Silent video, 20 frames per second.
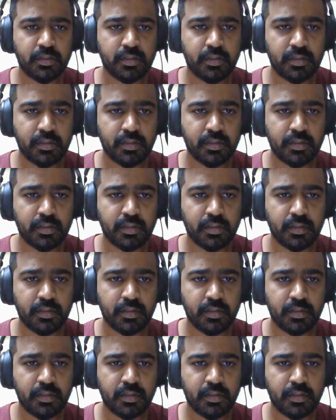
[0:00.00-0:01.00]

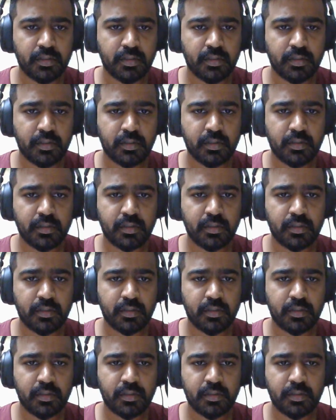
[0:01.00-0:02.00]

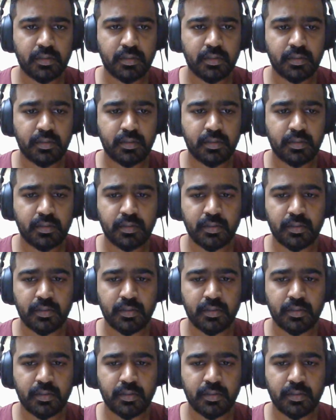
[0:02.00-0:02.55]
(no one is talking)